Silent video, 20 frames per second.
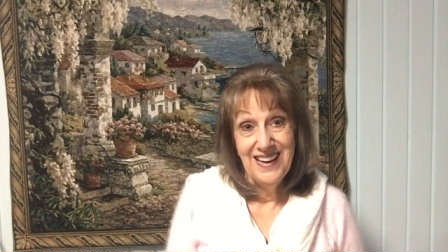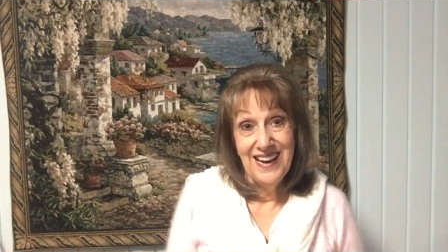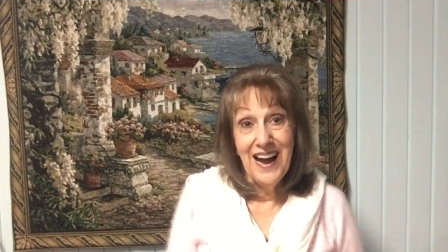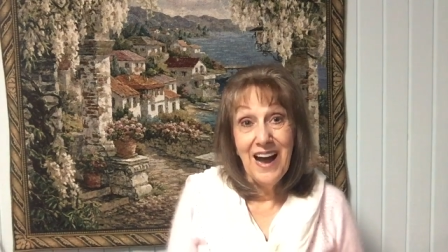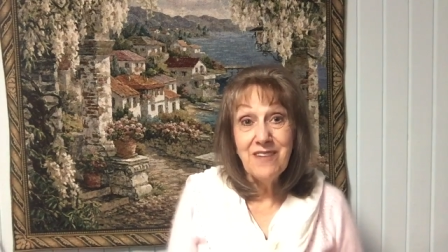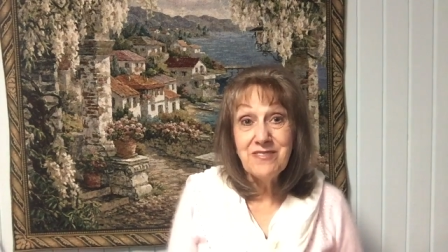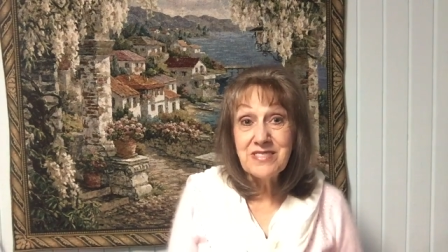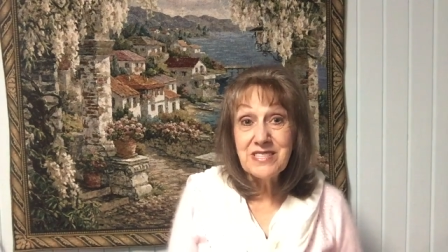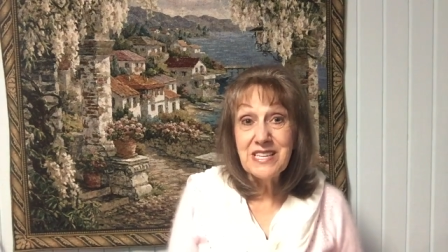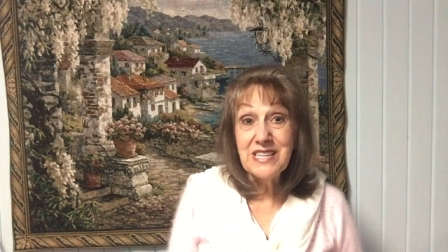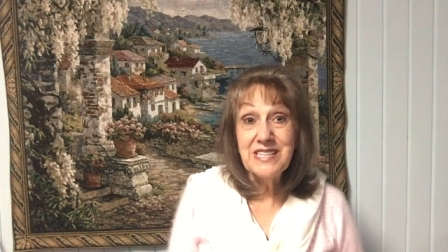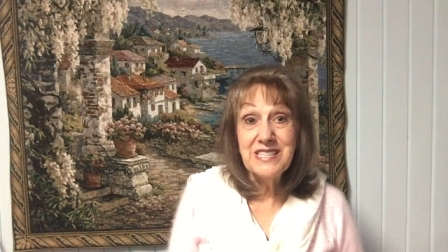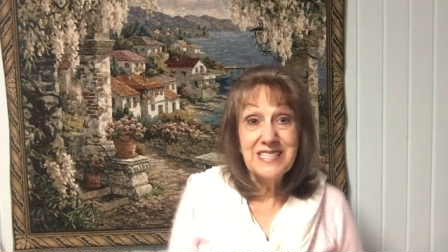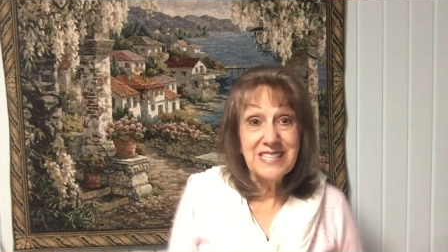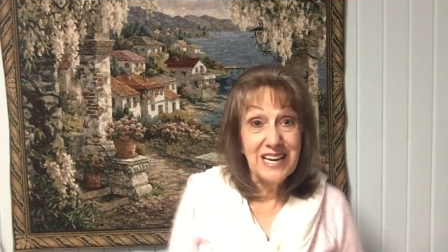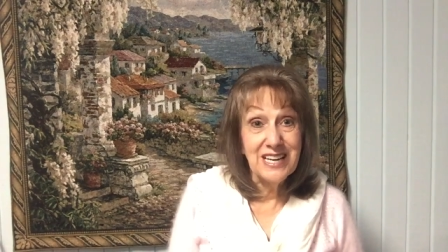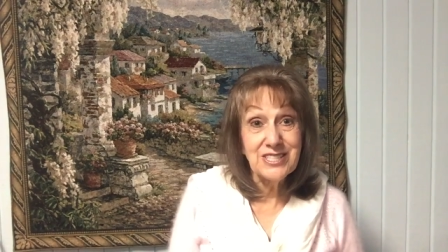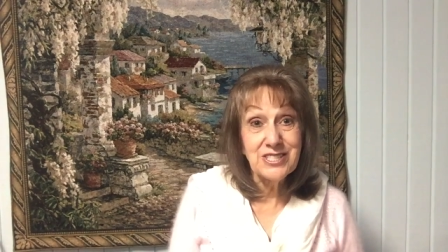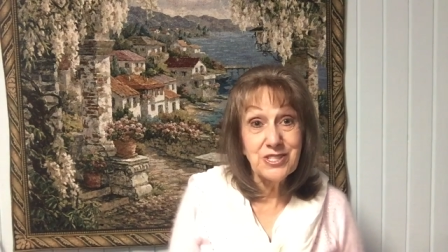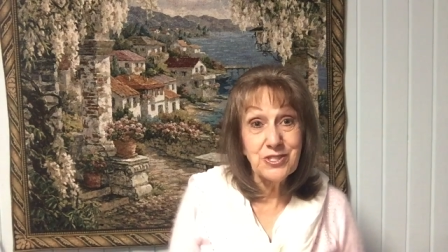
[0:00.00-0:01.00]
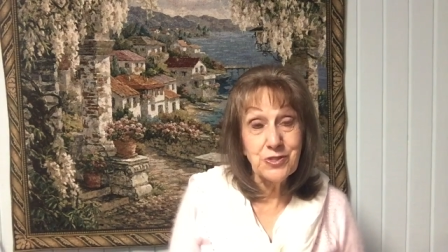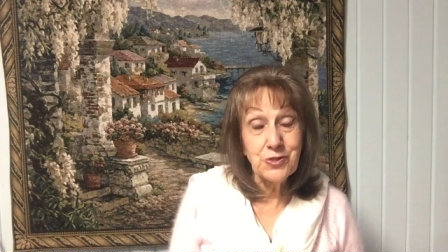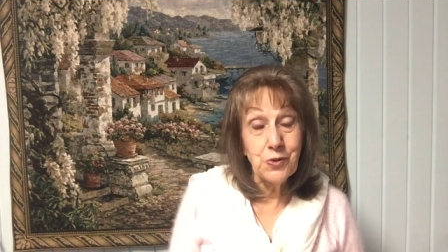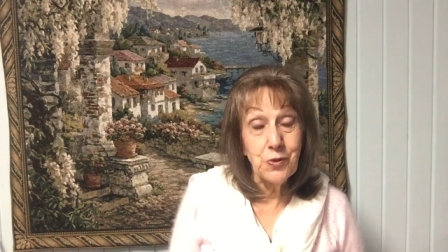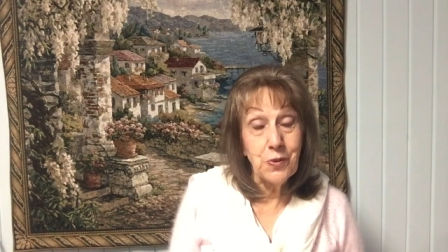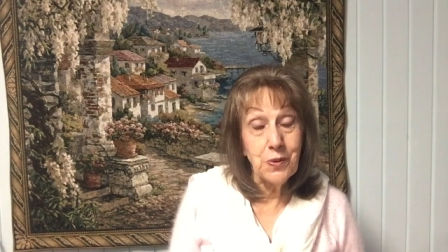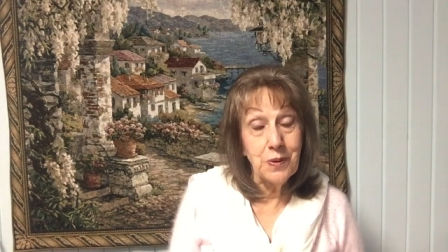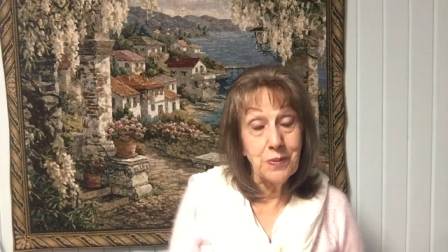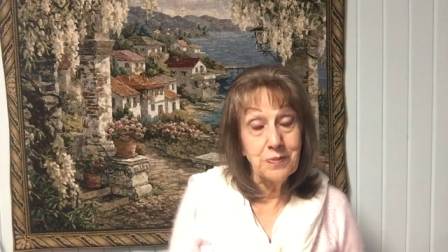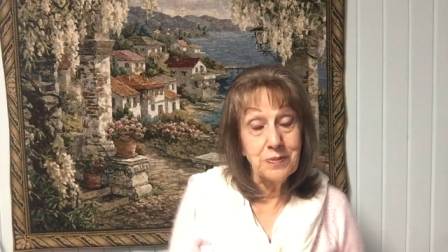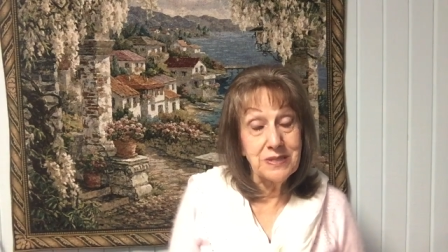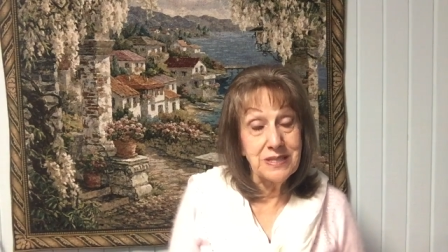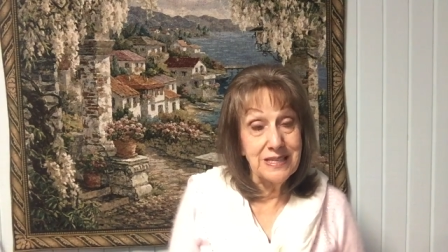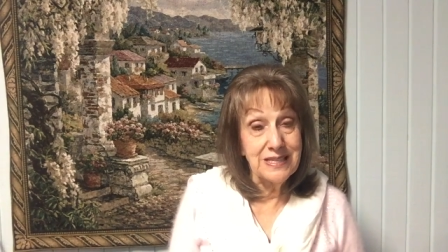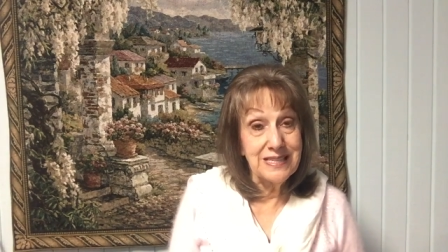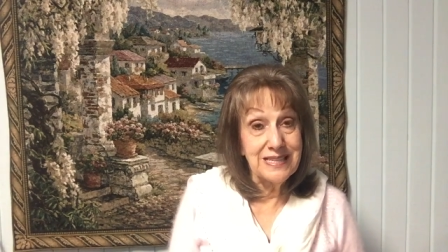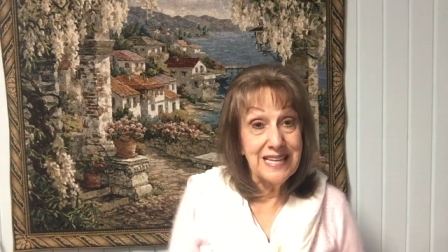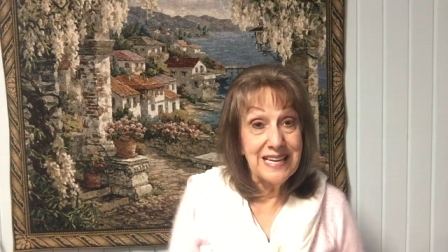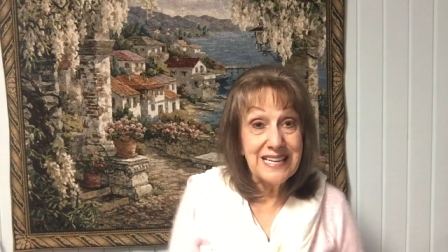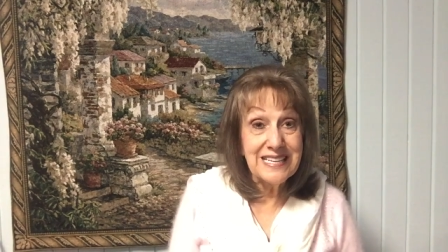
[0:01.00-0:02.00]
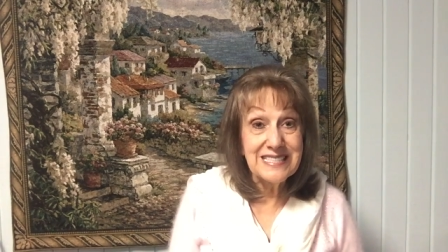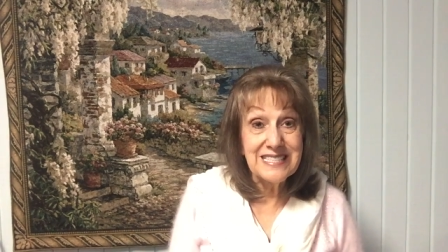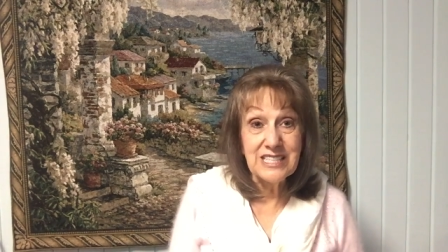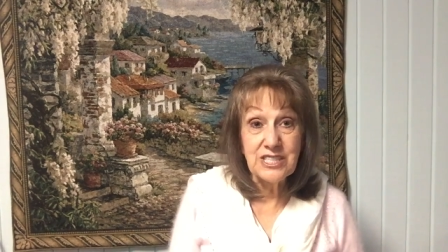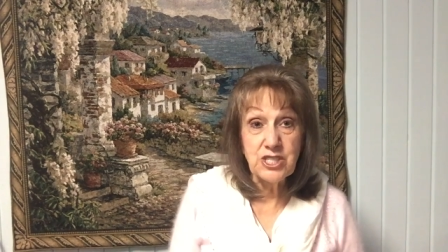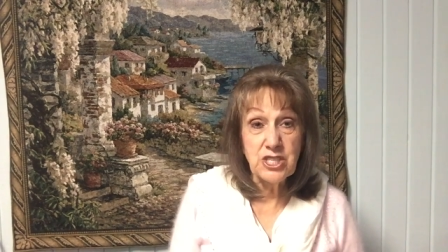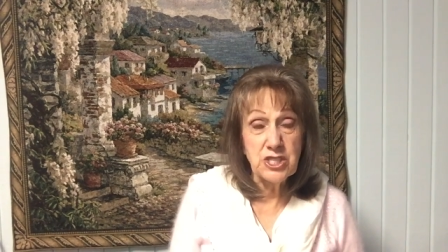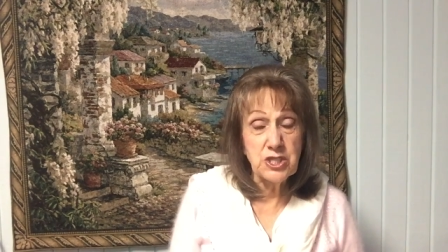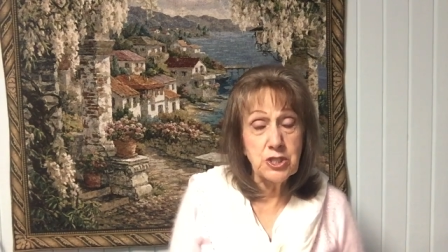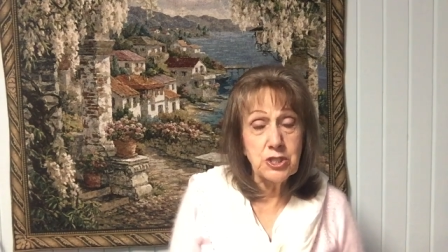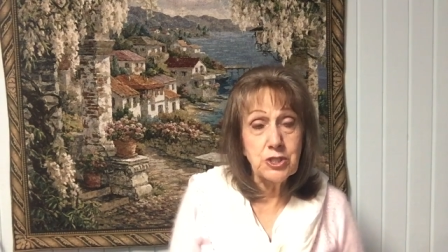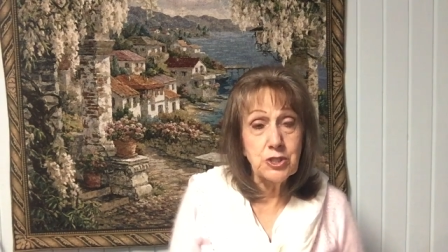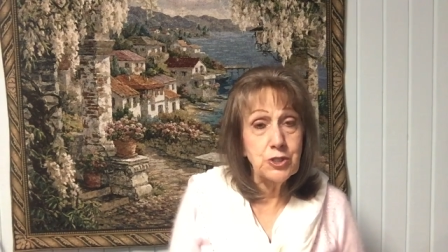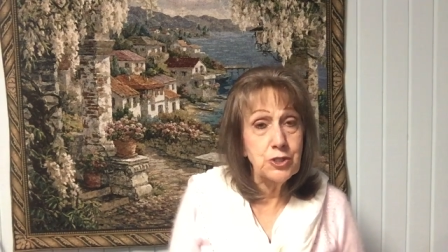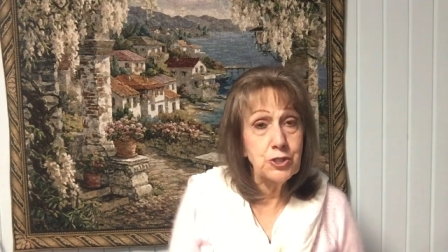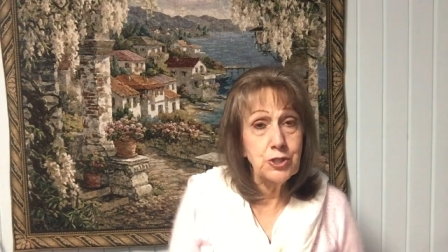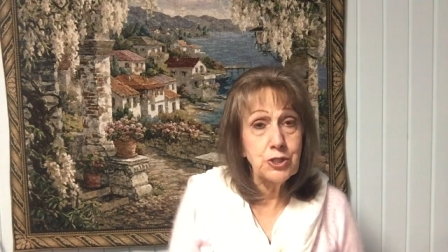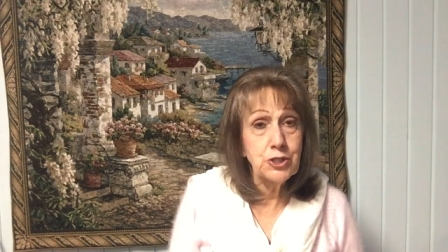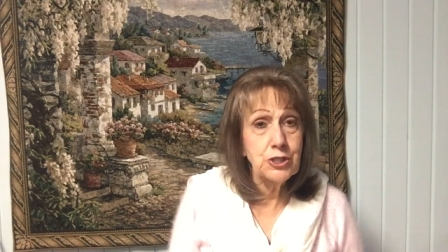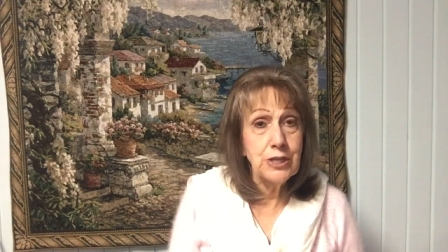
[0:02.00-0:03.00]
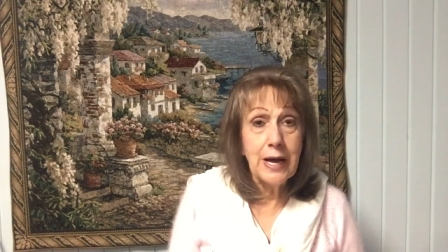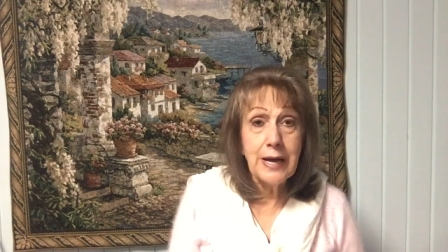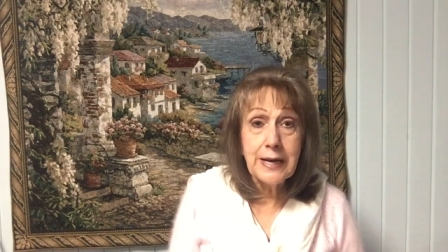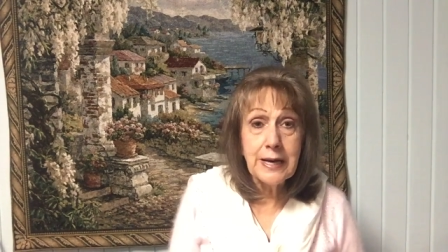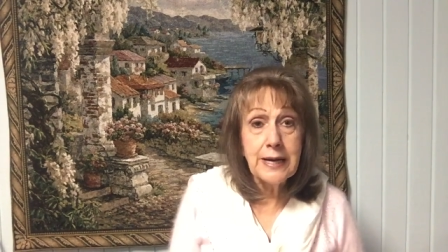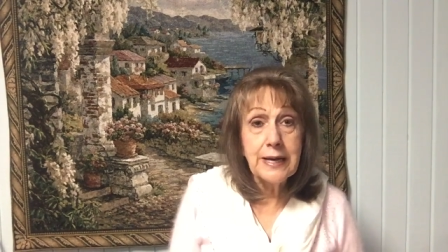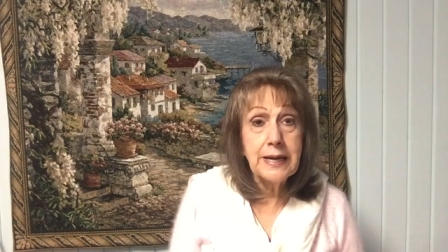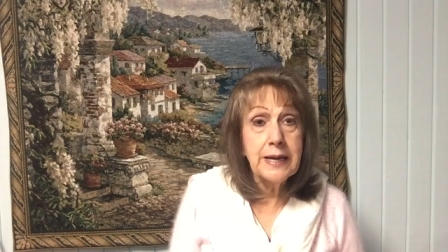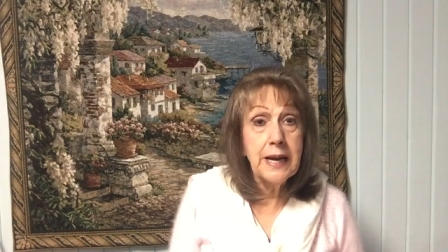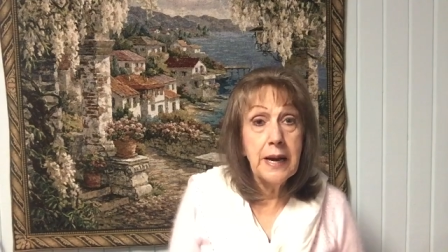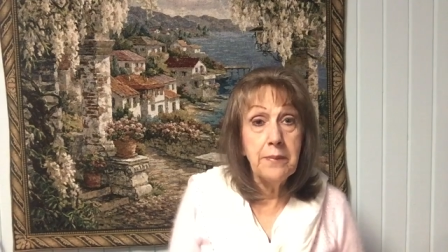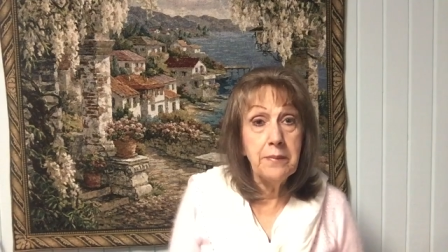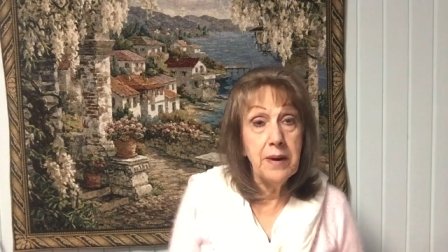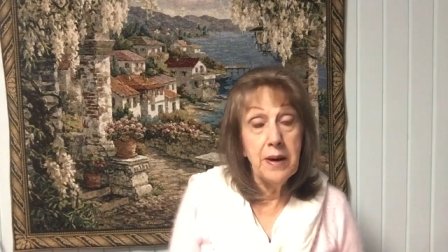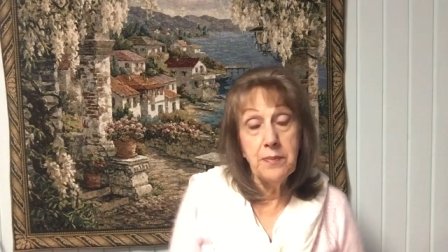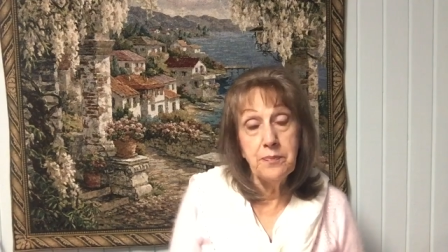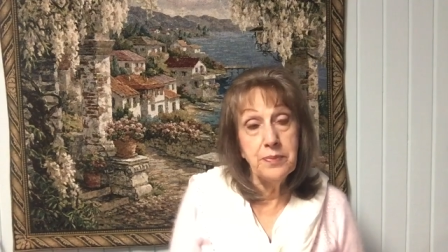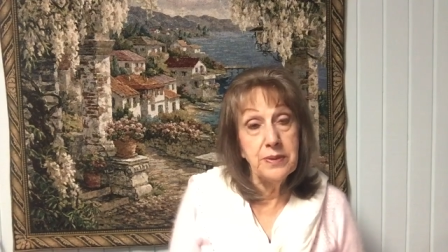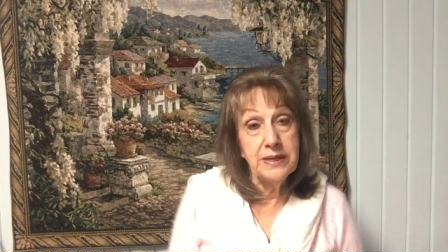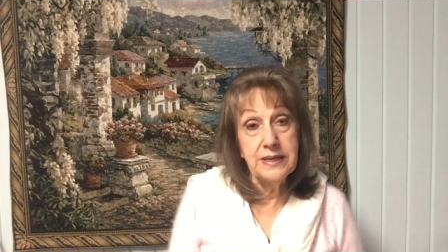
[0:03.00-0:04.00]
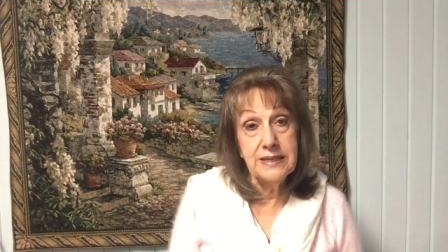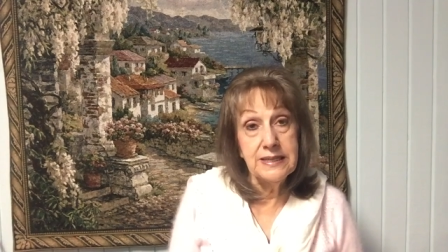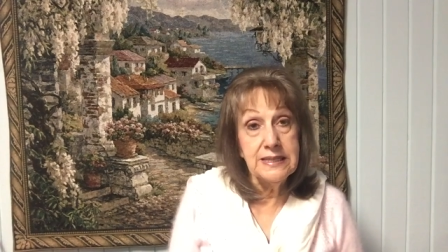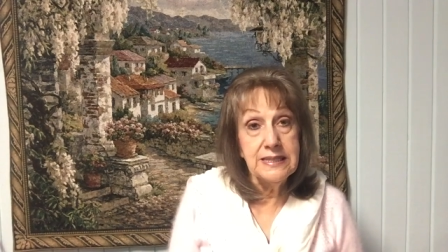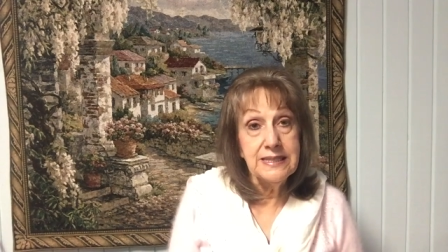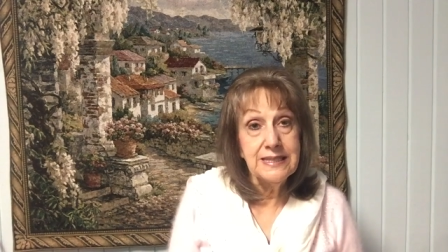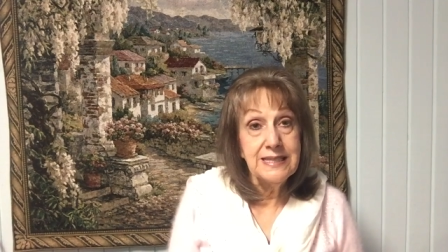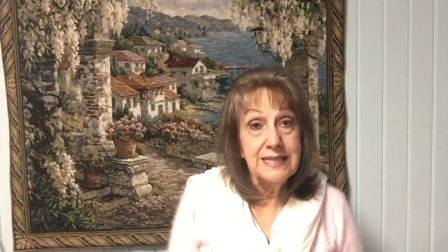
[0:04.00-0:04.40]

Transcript: I've seen dust storms and things that just suddenly come up and